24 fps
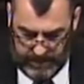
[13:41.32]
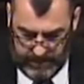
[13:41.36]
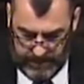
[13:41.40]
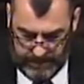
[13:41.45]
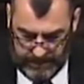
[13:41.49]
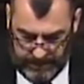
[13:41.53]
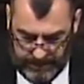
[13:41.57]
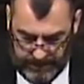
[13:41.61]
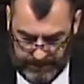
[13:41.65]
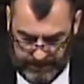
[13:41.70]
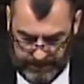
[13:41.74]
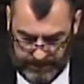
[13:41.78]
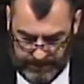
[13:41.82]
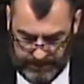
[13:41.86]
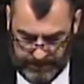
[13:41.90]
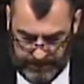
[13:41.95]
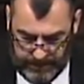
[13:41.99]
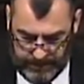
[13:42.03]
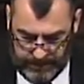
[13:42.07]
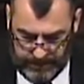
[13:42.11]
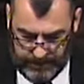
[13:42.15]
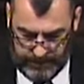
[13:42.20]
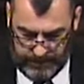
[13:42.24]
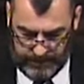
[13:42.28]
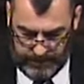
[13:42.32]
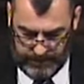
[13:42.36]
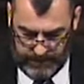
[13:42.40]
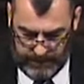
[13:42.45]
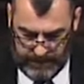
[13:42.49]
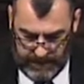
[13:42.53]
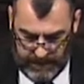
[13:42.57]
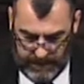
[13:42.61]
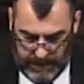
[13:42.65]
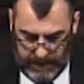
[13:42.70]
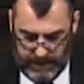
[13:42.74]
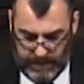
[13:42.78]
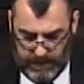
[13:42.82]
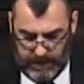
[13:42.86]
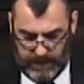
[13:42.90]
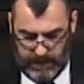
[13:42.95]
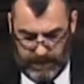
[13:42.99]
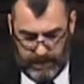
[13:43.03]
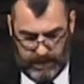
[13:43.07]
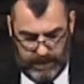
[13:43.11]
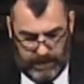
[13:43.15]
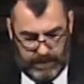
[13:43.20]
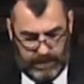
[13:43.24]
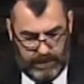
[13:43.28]

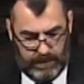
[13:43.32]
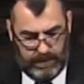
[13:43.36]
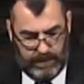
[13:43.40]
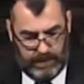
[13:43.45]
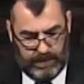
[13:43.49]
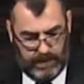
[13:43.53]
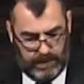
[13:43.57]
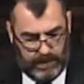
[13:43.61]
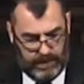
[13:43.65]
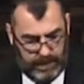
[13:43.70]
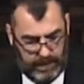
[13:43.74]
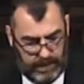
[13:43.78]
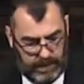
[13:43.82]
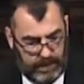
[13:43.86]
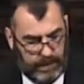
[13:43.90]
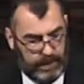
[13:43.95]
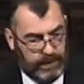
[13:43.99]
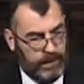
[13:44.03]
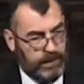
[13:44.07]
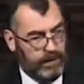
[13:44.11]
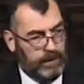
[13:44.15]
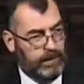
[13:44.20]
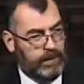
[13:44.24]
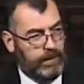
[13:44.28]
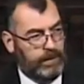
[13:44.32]
(no one is talking)